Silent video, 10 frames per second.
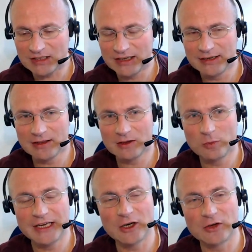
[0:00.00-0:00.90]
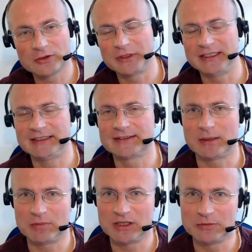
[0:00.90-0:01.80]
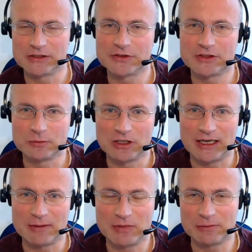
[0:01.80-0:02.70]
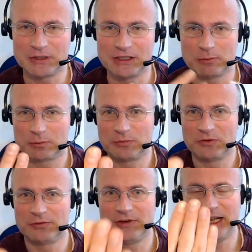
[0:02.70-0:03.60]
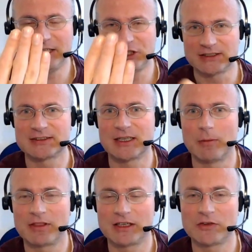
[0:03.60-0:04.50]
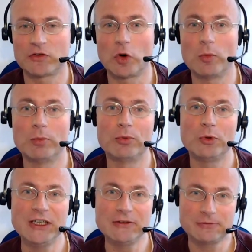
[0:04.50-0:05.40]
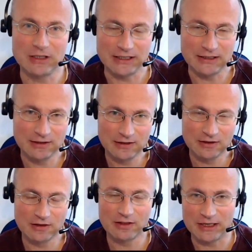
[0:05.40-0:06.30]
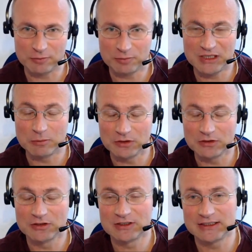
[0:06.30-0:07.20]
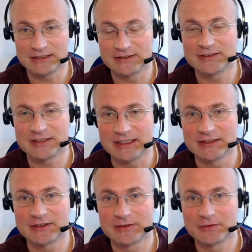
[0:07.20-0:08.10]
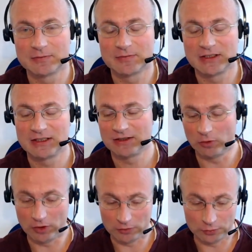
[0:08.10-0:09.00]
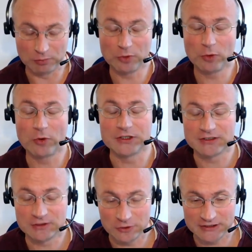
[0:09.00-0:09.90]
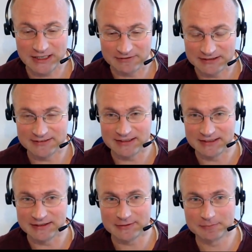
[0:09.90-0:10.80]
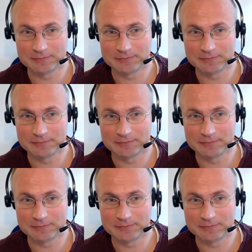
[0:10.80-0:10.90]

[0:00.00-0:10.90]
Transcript: Another way of creating subliminal stimuli might be flashing something so briefly that people didn't see it or report not having seen it.